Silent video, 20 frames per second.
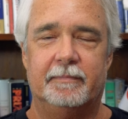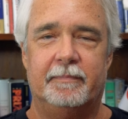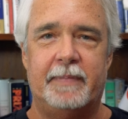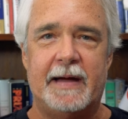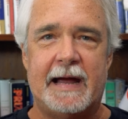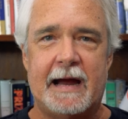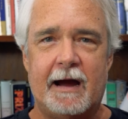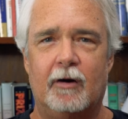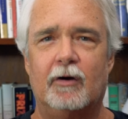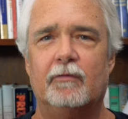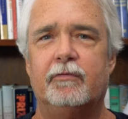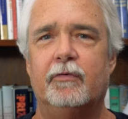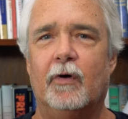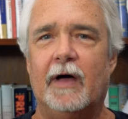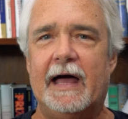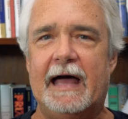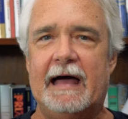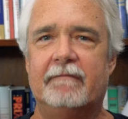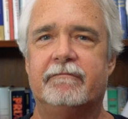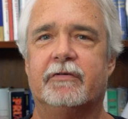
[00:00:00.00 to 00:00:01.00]

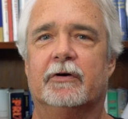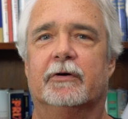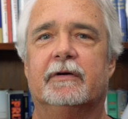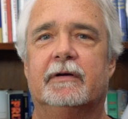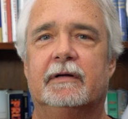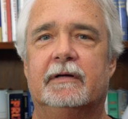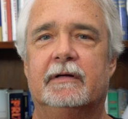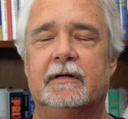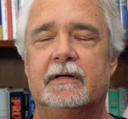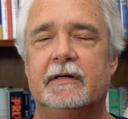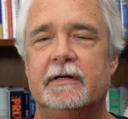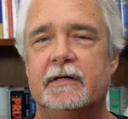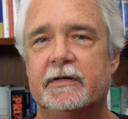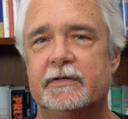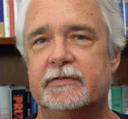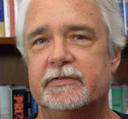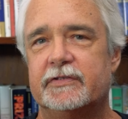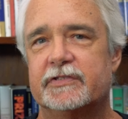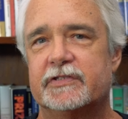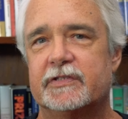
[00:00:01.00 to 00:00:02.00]
powerful effort
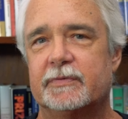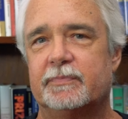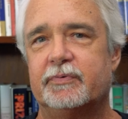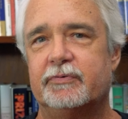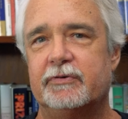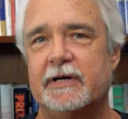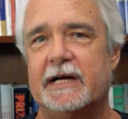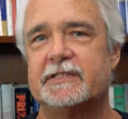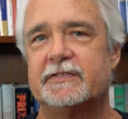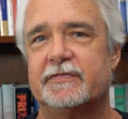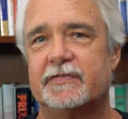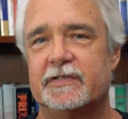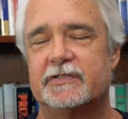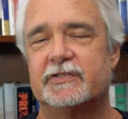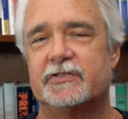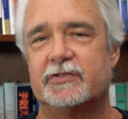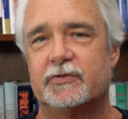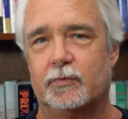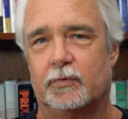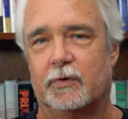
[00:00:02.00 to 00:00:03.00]
to suppress this
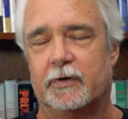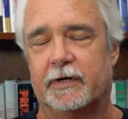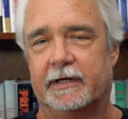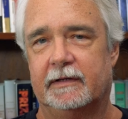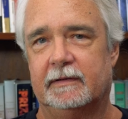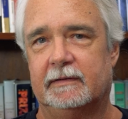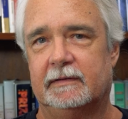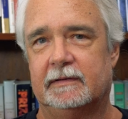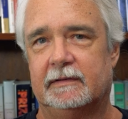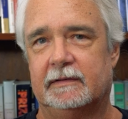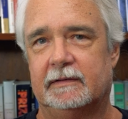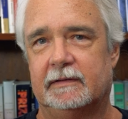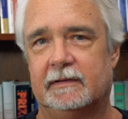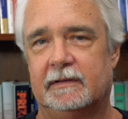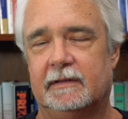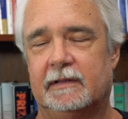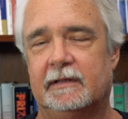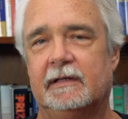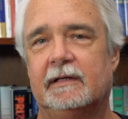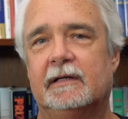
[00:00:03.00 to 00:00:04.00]
story
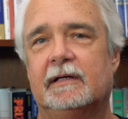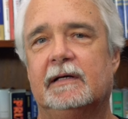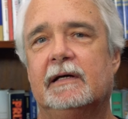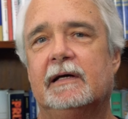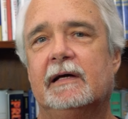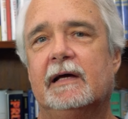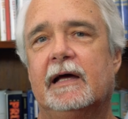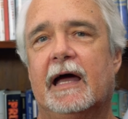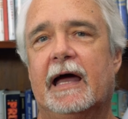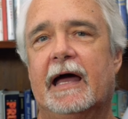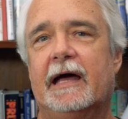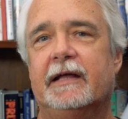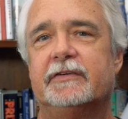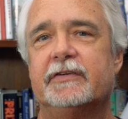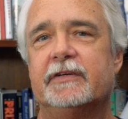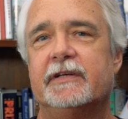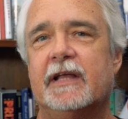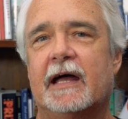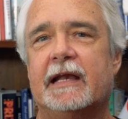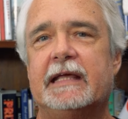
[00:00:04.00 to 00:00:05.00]
and
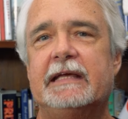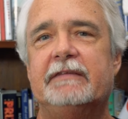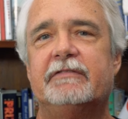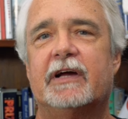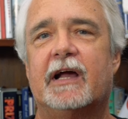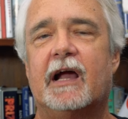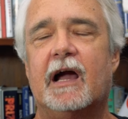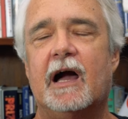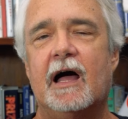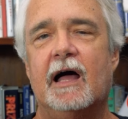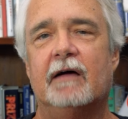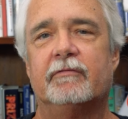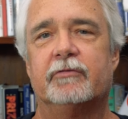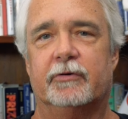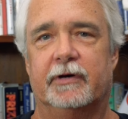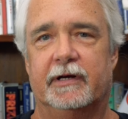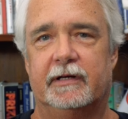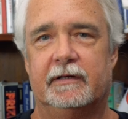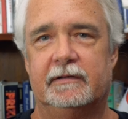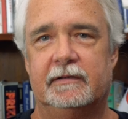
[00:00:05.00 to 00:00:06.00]
to not even
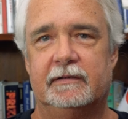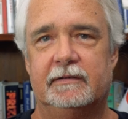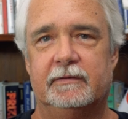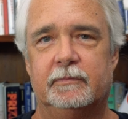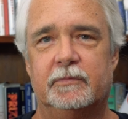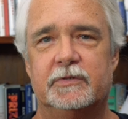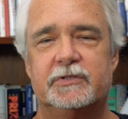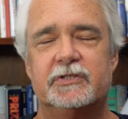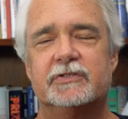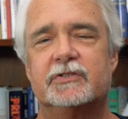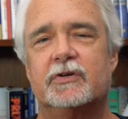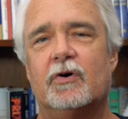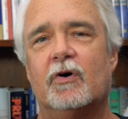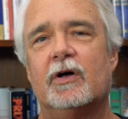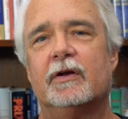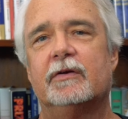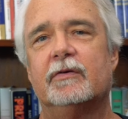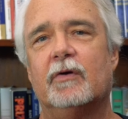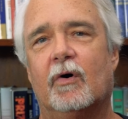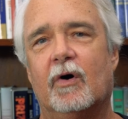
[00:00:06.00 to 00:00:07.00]
cover it, which has
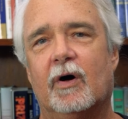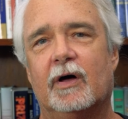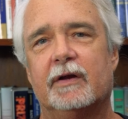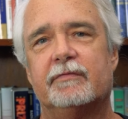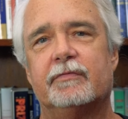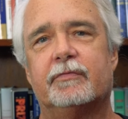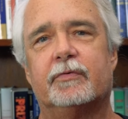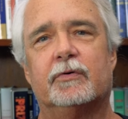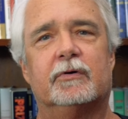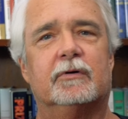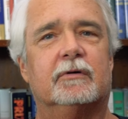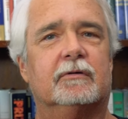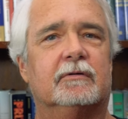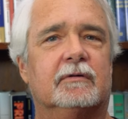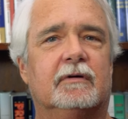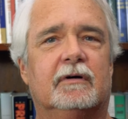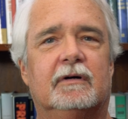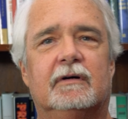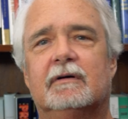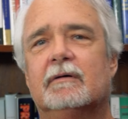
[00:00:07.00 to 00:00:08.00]
gone on
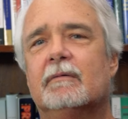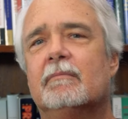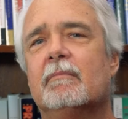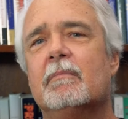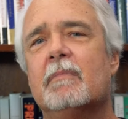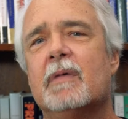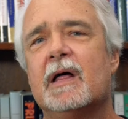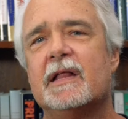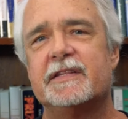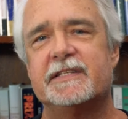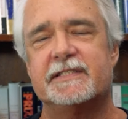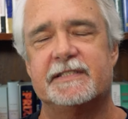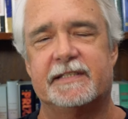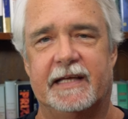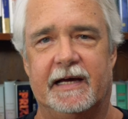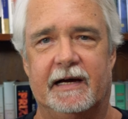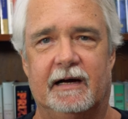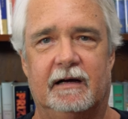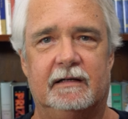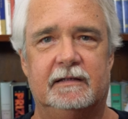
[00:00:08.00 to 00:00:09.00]
for months
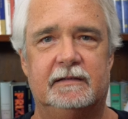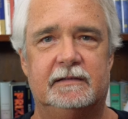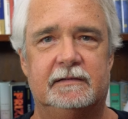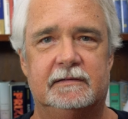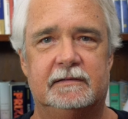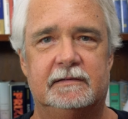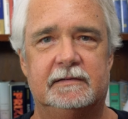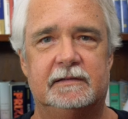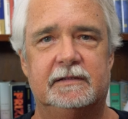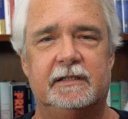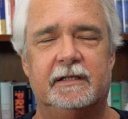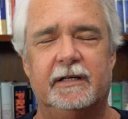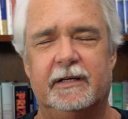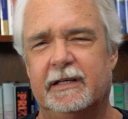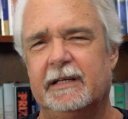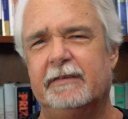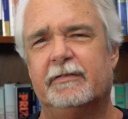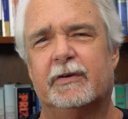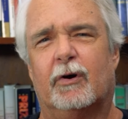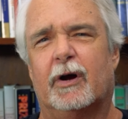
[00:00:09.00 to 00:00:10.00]
now. You
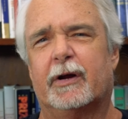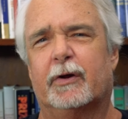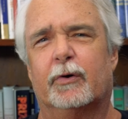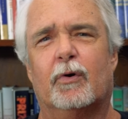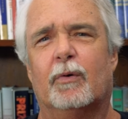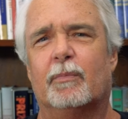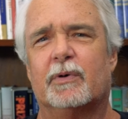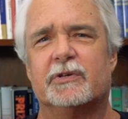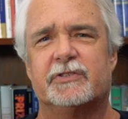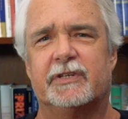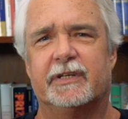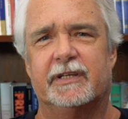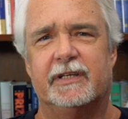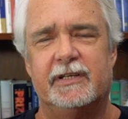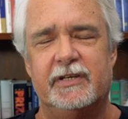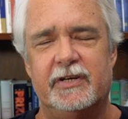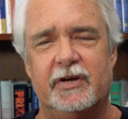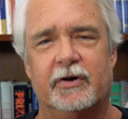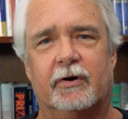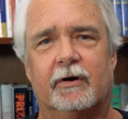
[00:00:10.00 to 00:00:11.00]
could even argue almost a
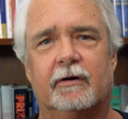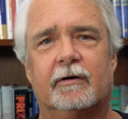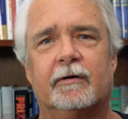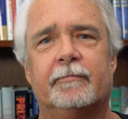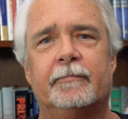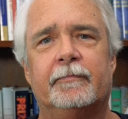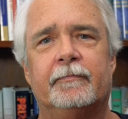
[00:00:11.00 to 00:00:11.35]
year.